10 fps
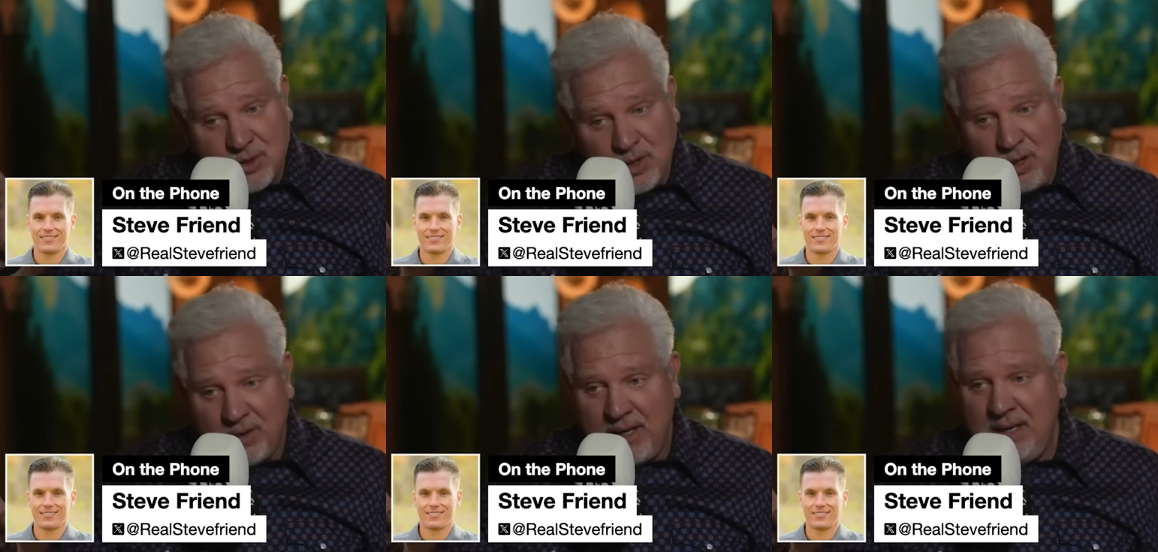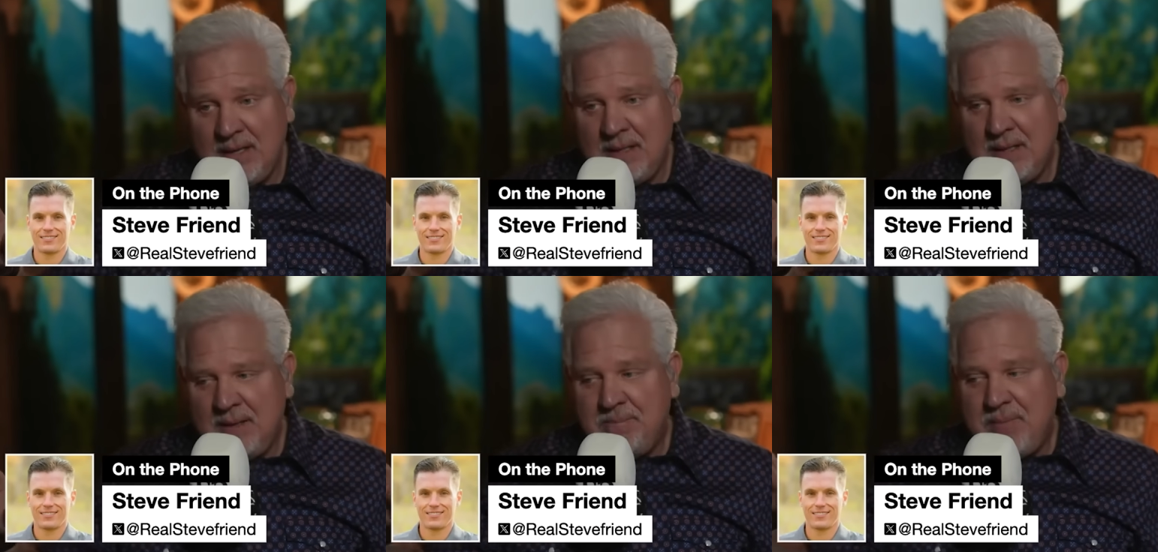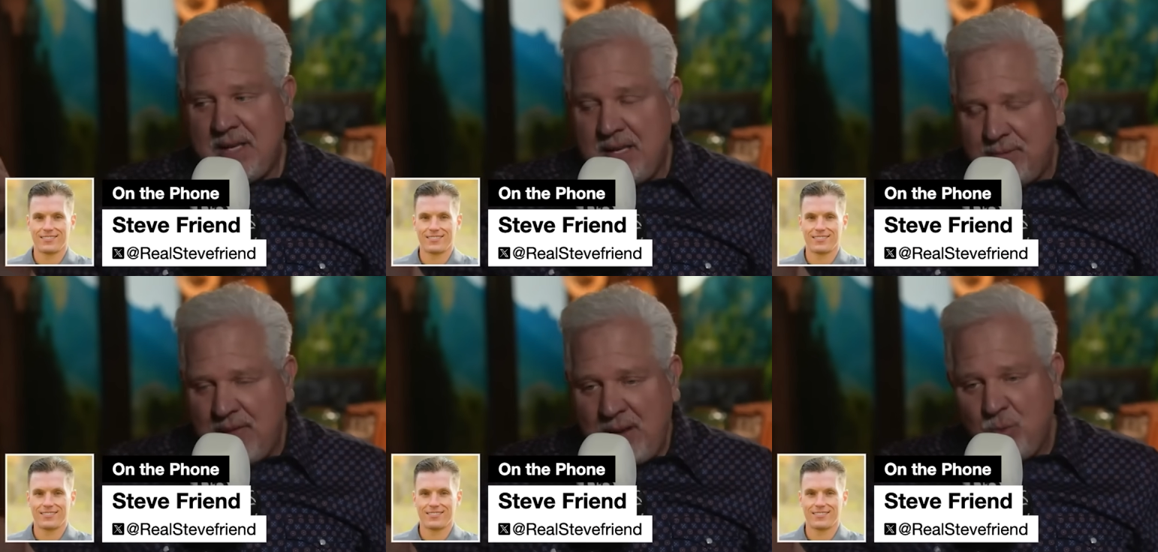Speaker 1: sorry,
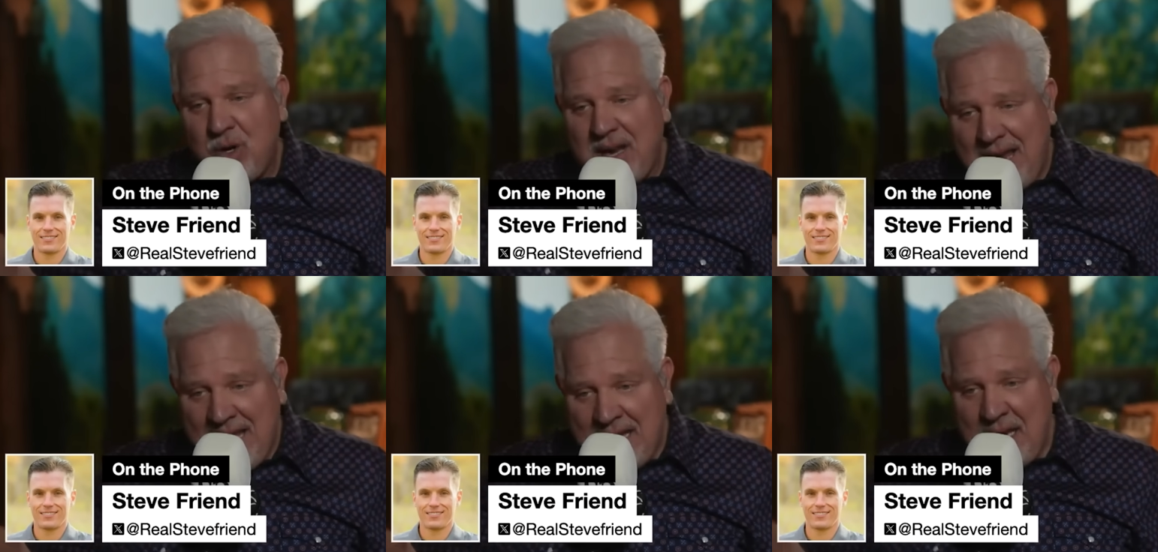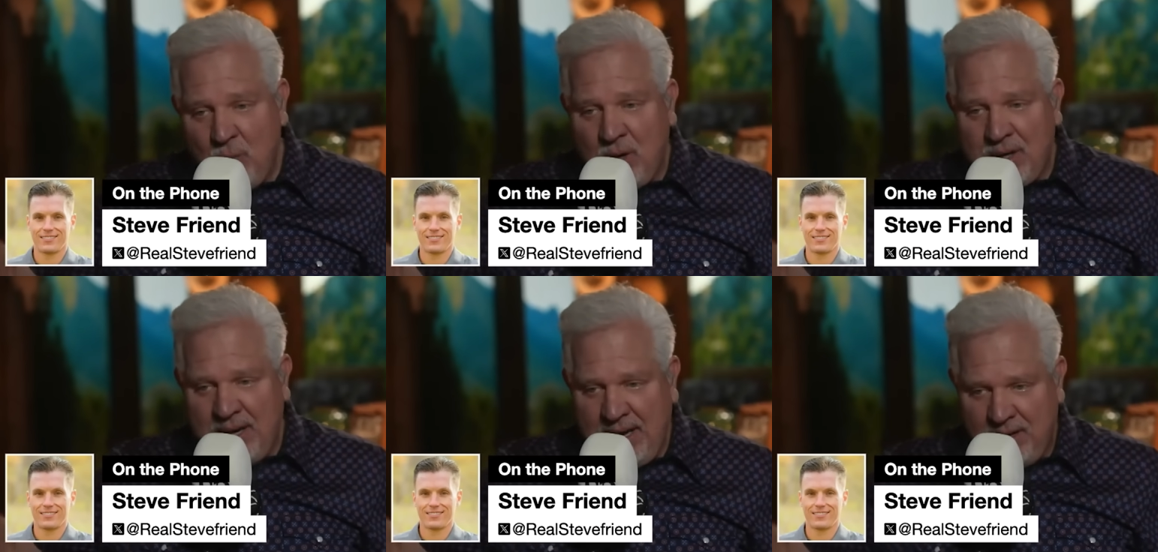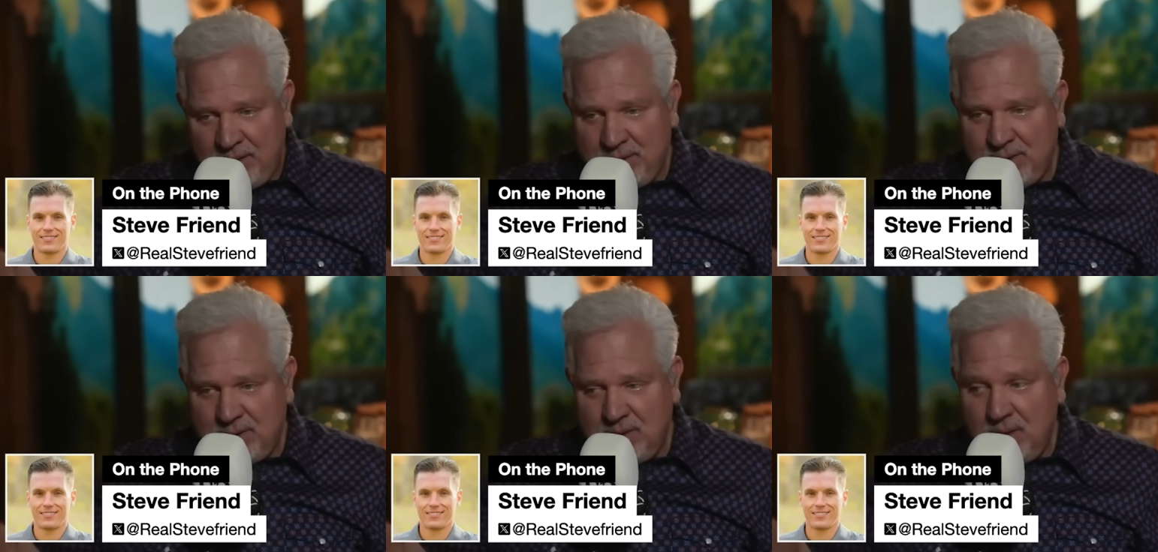if that were anyone
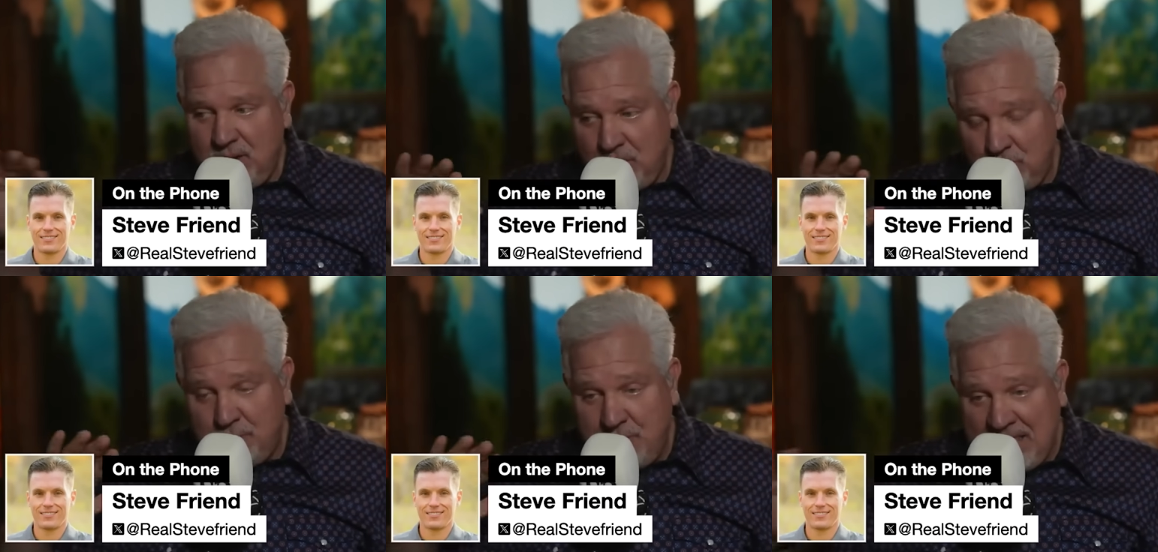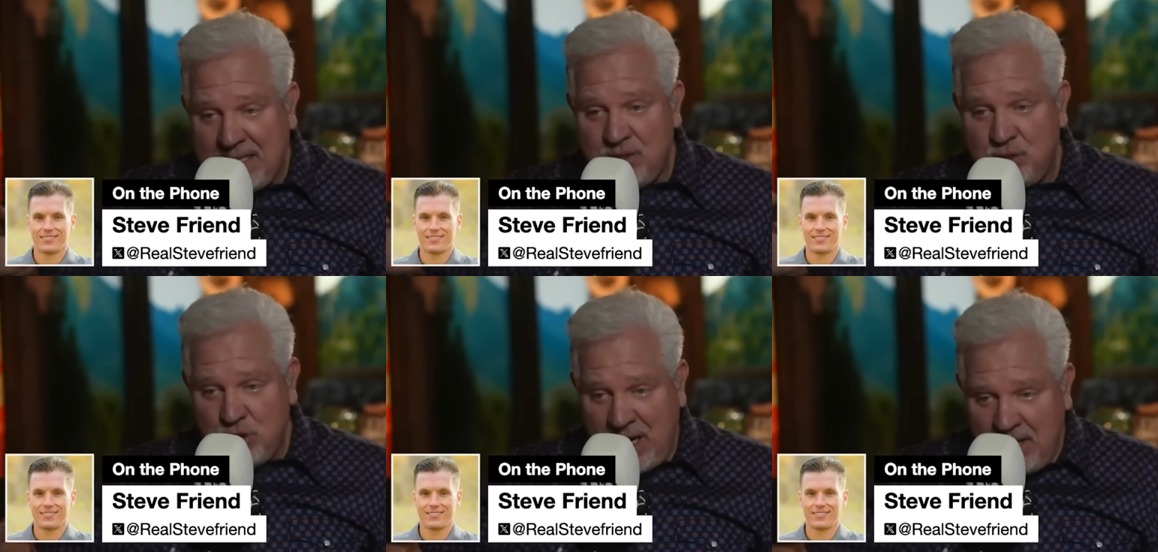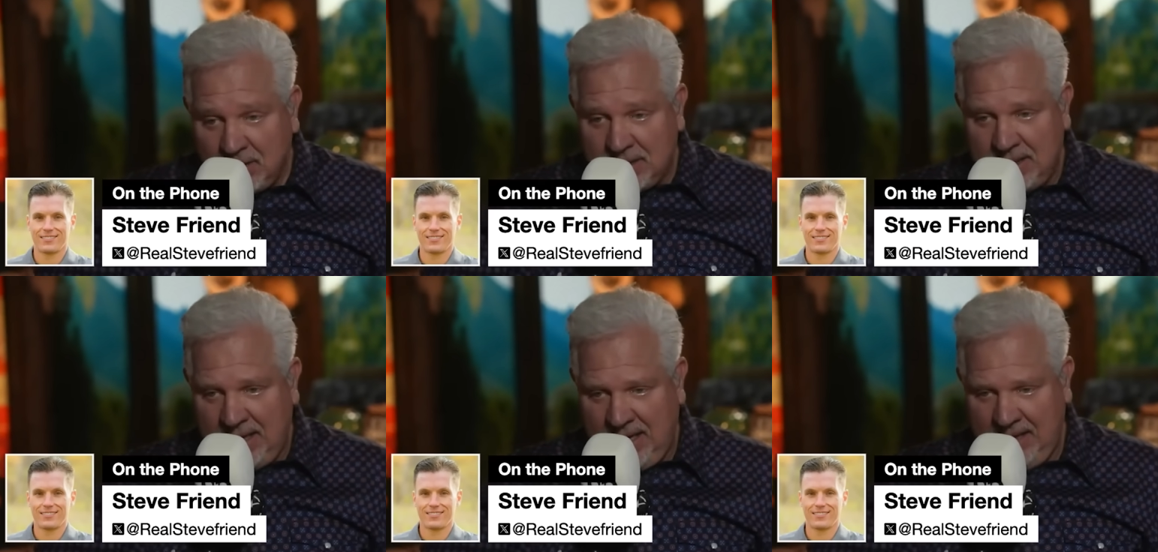else, you'd be in jail
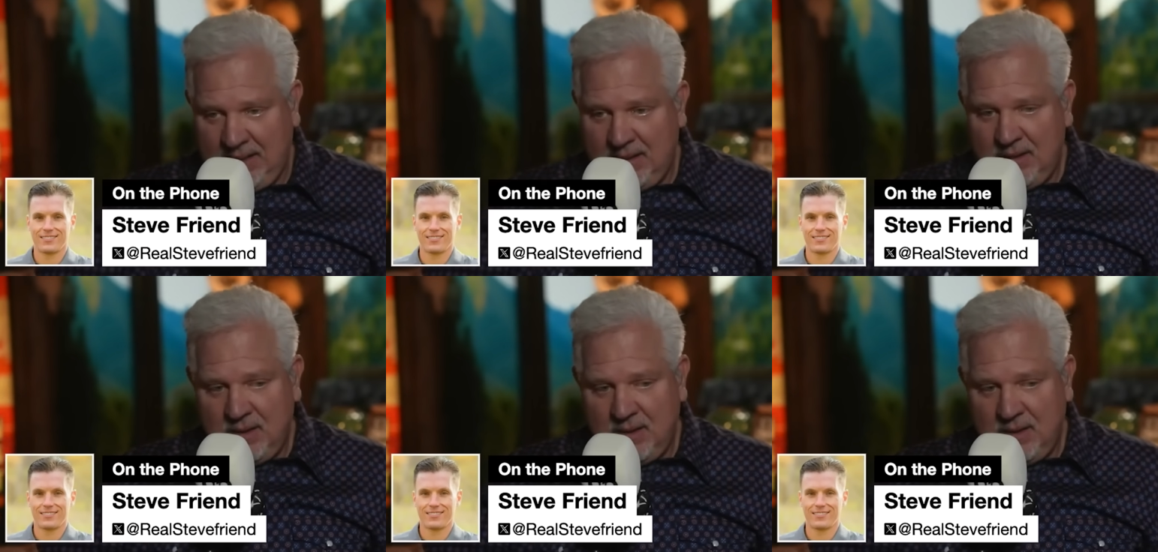today.